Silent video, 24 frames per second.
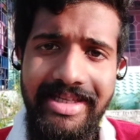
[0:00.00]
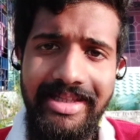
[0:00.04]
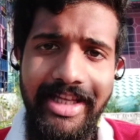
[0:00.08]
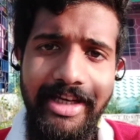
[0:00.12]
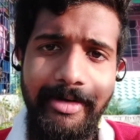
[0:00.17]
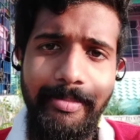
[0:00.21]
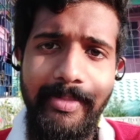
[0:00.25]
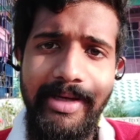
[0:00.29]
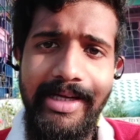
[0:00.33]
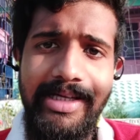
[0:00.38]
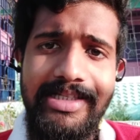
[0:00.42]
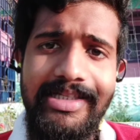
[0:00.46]

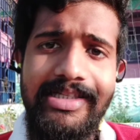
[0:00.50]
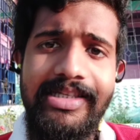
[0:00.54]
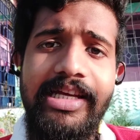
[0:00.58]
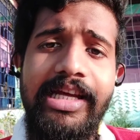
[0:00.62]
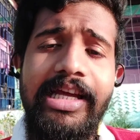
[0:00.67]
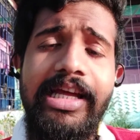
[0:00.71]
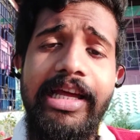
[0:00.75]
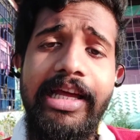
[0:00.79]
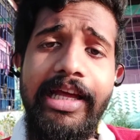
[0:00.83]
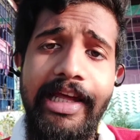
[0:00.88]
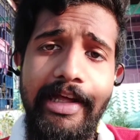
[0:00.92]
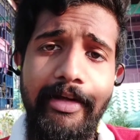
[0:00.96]
That means
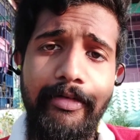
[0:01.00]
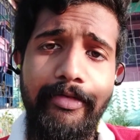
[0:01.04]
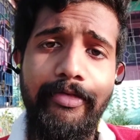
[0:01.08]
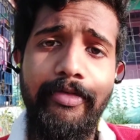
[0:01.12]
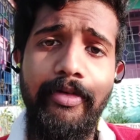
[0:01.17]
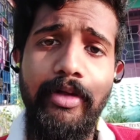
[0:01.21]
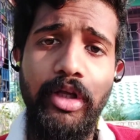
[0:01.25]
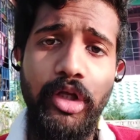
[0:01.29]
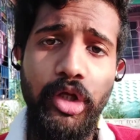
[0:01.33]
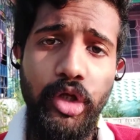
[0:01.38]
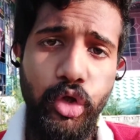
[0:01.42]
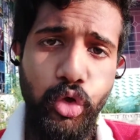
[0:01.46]
if
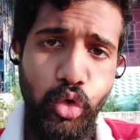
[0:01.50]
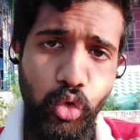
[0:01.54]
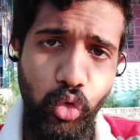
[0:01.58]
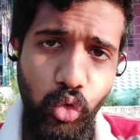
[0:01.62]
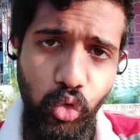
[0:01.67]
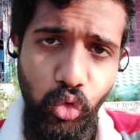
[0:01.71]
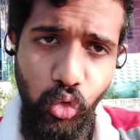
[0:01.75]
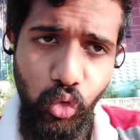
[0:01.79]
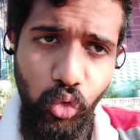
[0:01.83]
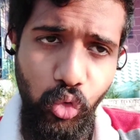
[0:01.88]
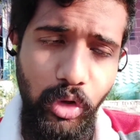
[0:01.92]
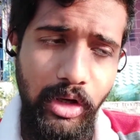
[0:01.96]

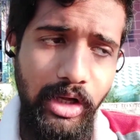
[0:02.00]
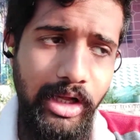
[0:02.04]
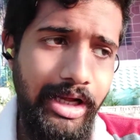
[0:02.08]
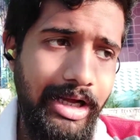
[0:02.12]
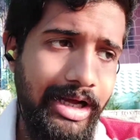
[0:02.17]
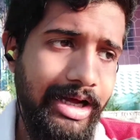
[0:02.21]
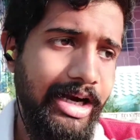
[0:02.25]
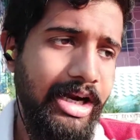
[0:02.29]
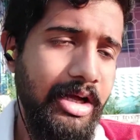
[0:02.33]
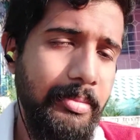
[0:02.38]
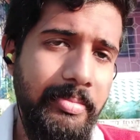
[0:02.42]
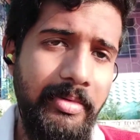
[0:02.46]
you
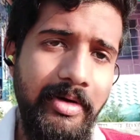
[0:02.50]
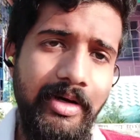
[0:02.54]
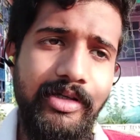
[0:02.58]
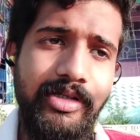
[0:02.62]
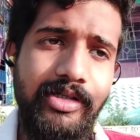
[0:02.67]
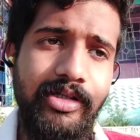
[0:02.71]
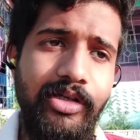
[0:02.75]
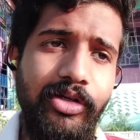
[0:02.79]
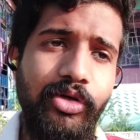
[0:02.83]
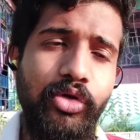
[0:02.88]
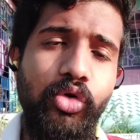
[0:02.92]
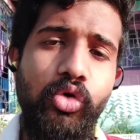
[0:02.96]
are a
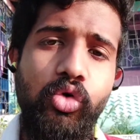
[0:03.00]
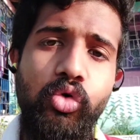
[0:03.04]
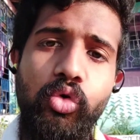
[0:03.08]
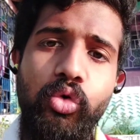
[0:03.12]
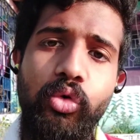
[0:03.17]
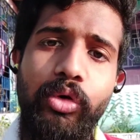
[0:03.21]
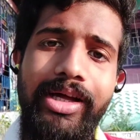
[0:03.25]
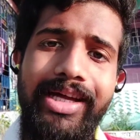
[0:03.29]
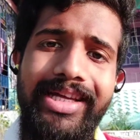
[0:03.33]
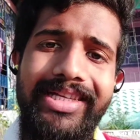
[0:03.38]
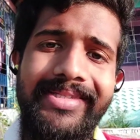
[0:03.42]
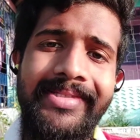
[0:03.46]
person
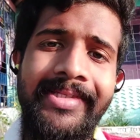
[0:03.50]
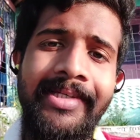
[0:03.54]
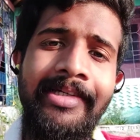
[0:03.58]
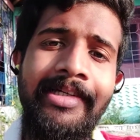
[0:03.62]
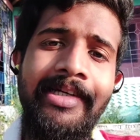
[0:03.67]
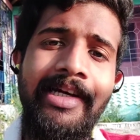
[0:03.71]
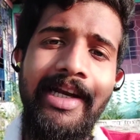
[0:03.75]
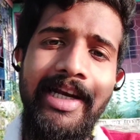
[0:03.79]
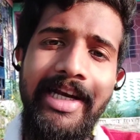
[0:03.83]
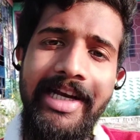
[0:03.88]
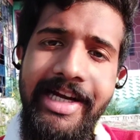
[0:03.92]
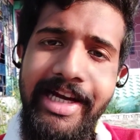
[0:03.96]
who is
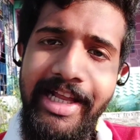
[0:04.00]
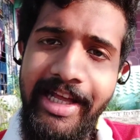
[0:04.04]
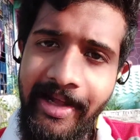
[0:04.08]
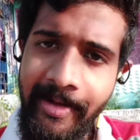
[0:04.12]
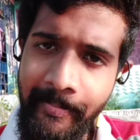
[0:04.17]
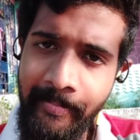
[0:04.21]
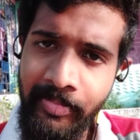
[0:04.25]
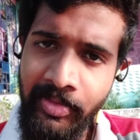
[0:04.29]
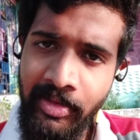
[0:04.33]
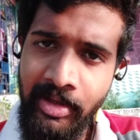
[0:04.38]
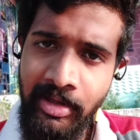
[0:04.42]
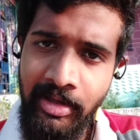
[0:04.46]

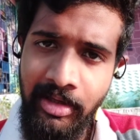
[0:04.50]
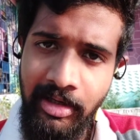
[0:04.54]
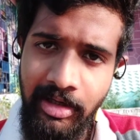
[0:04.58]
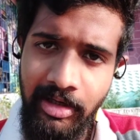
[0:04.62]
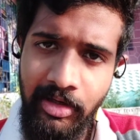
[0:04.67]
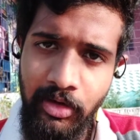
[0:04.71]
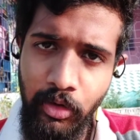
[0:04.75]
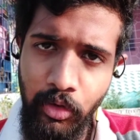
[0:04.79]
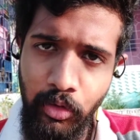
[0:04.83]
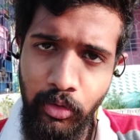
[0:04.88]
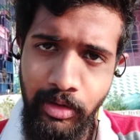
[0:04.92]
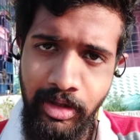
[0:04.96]
treating a
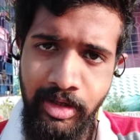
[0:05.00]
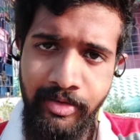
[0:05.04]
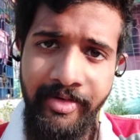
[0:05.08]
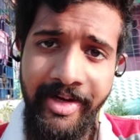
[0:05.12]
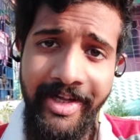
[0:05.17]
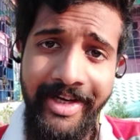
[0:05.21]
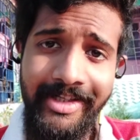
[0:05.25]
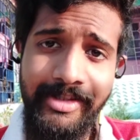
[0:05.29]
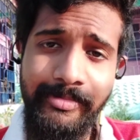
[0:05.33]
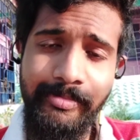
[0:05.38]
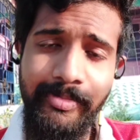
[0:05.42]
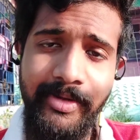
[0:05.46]

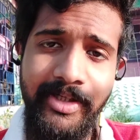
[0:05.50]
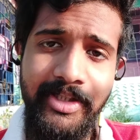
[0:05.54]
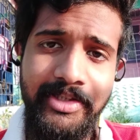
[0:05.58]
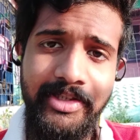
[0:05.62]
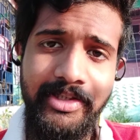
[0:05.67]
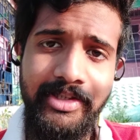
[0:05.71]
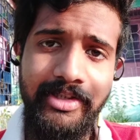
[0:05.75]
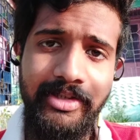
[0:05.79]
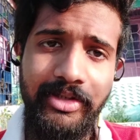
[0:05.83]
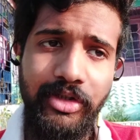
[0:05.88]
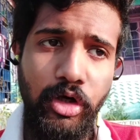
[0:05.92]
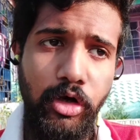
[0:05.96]
coronavirus
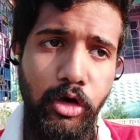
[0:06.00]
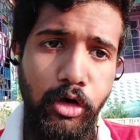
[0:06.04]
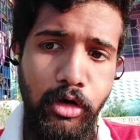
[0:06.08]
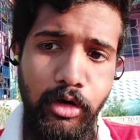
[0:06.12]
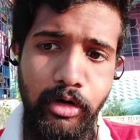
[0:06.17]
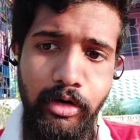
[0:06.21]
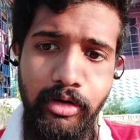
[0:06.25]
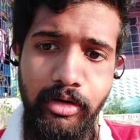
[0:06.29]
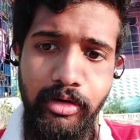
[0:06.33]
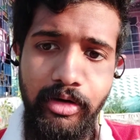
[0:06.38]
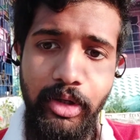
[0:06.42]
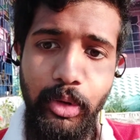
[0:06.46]
patient,
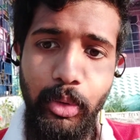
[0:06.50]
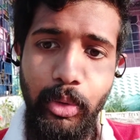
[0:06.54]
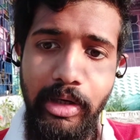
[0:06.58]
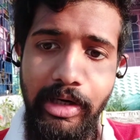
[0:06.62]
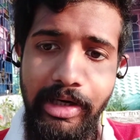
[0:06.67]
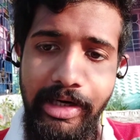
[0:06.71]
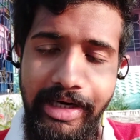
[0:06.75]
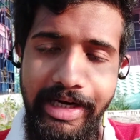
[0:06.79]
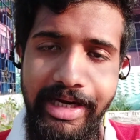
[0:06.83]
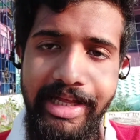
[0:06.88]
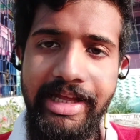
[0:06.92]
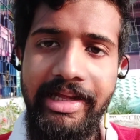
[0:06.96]
or you are
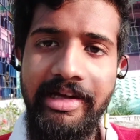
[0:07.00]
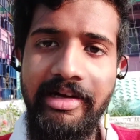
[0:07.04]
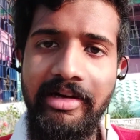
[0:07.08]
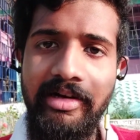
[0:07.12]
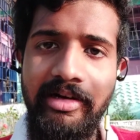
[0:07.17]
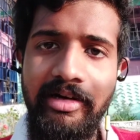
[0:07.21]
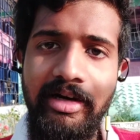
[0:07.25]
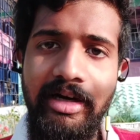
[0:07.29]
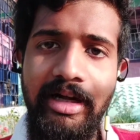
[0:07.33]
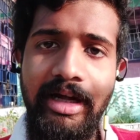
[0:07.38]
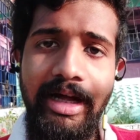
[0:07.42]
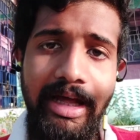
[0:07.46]

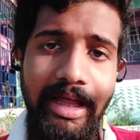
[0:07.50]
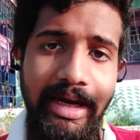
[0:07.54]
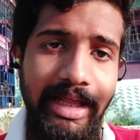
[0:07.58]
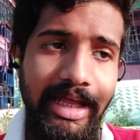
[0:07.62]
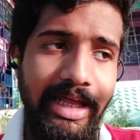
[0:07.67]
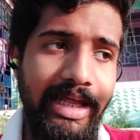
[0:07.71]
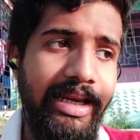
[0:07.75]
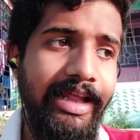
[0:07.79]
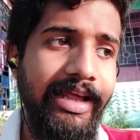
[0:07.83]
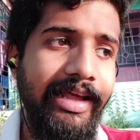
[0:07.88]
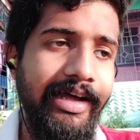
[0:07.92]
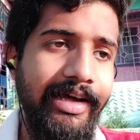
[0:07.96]
near an
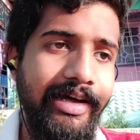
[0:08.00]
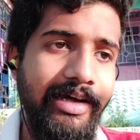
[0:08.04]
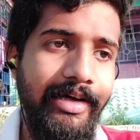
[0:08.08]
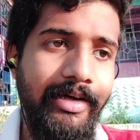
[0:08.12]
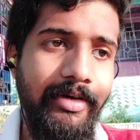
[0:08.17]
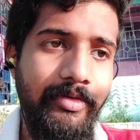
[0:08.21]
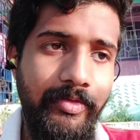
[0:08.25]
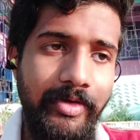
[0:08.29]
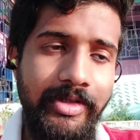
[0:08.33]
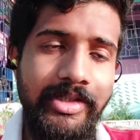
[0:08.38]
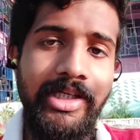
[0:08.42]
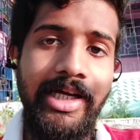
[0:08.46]
area
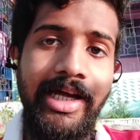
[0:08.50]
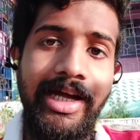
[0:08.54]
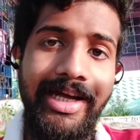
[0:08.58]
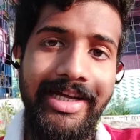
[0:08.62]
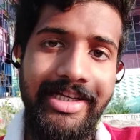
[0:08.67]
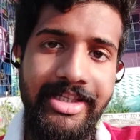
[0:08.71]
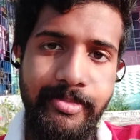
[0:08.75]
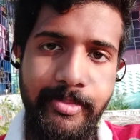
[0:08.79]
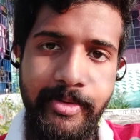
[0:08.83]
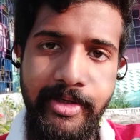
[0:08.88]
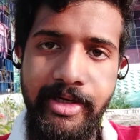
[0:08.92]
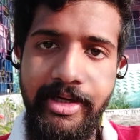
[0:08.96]
which
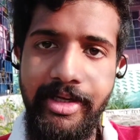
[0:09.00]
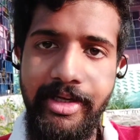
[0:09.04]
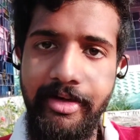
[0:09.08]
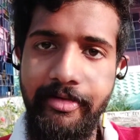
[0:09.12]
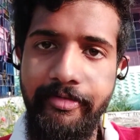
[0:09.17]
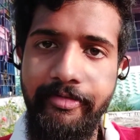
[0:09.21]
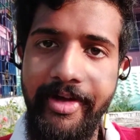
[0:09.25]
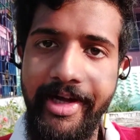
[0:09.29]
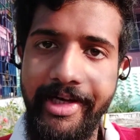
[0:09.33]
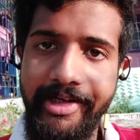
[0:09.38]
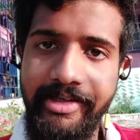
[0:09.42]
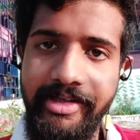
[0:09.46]
has been
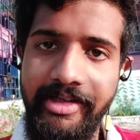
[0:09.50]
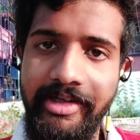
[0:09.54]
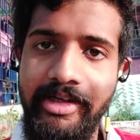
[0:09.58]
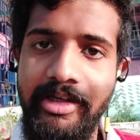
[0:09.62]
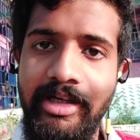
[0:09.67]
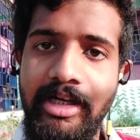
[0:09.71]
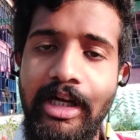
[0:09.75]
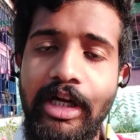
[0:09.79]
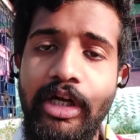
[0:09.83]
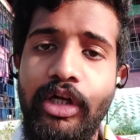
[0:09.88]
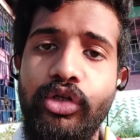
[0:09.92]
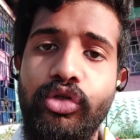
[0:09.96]
infected,
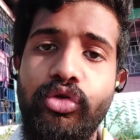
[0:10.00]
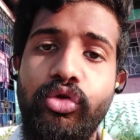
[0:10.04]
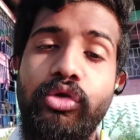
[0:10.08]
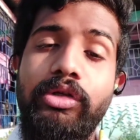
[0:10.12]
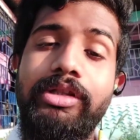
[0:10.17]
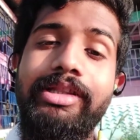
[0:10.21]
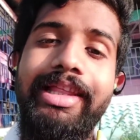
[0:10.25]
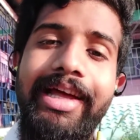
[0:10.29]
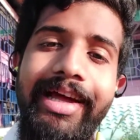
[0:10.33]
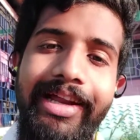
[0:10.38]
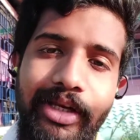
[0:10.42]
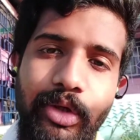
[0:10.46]
so
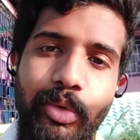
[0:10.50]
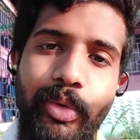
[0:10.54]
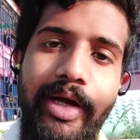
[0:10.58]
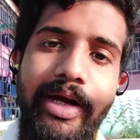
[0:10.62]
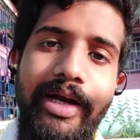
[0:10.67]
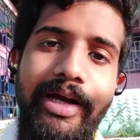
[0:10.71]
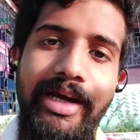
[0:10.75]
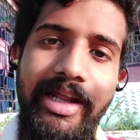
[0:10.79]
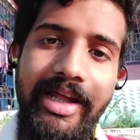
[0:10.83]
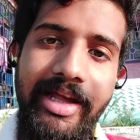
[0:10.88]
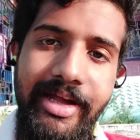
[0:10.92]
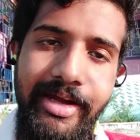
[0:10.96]
then you
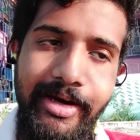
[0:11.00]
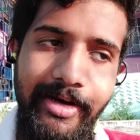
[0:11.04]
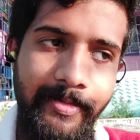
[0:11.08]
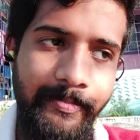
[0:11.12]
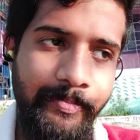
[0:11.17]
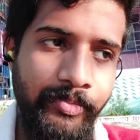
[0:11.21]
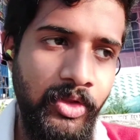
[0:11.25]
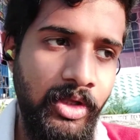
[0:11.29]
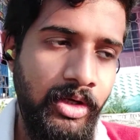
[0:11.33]
can take it.